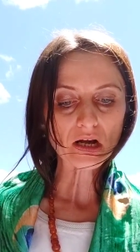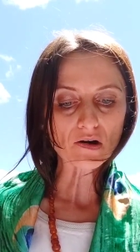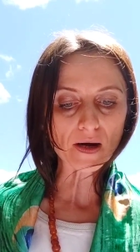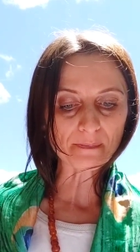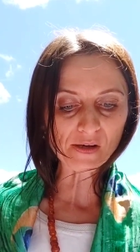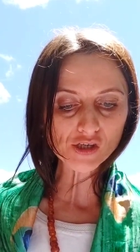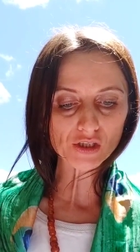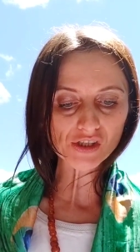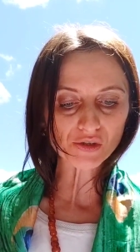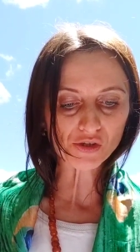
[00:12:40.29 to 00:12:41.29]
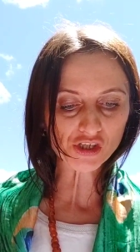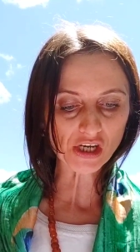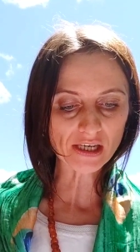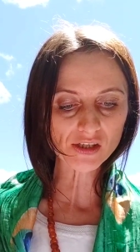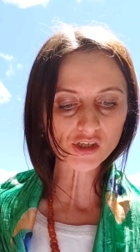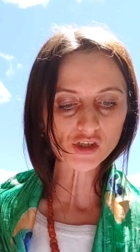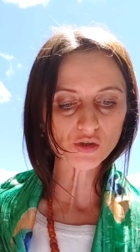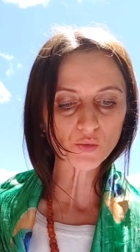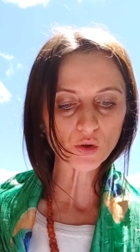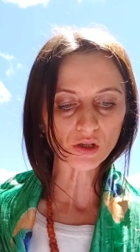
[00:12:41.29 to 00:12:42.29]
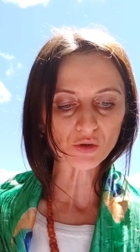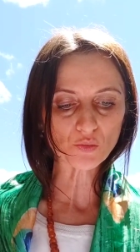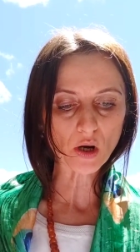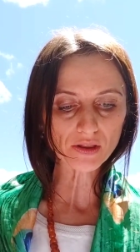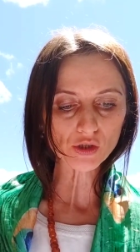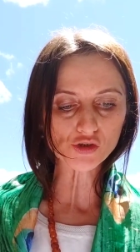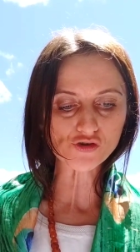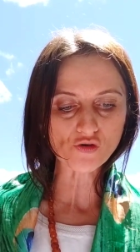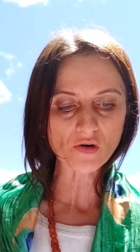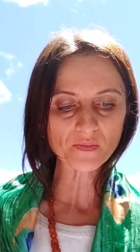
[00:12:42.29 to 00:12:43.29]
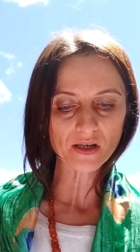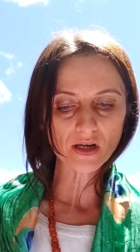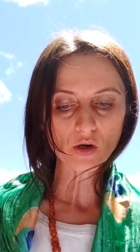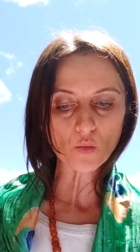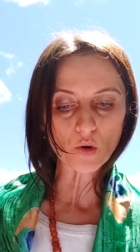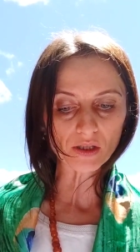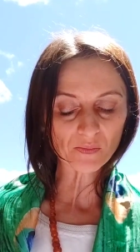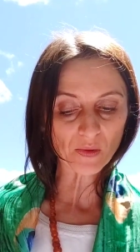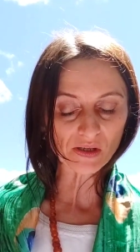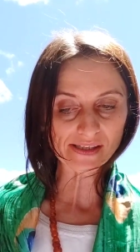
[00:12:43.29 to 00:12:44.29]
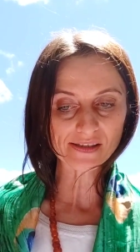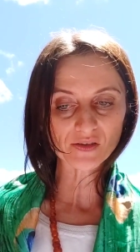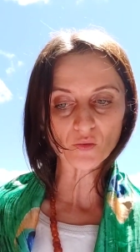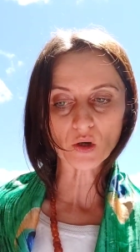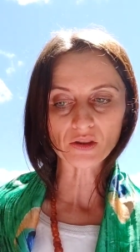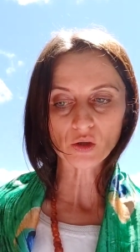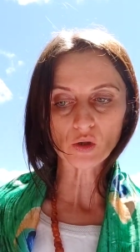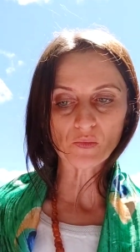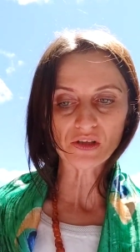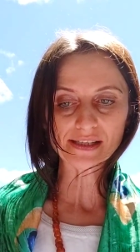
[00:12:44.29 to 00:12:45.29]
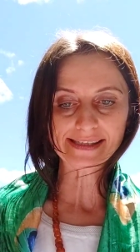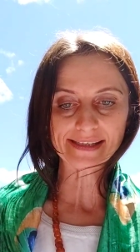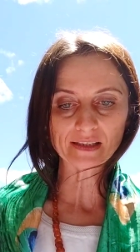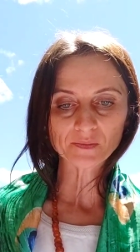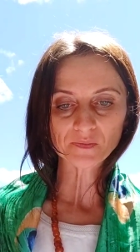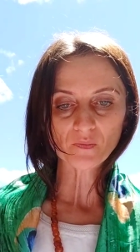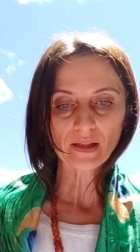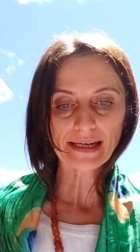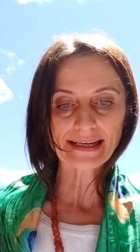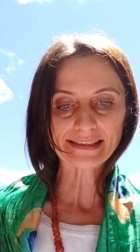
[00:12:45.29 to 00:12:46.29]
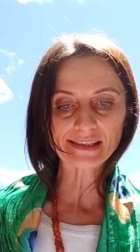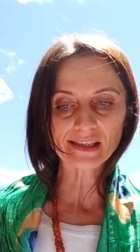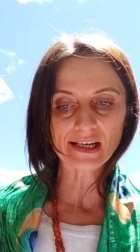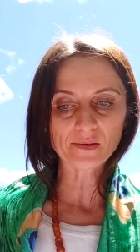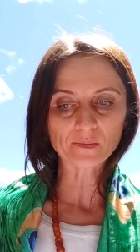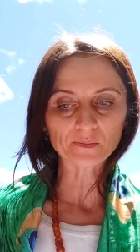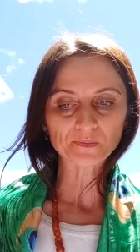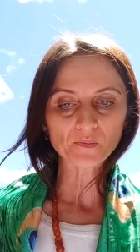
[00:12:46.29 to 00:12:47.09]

Our mission is to change the world one drop, one person, one community at a time.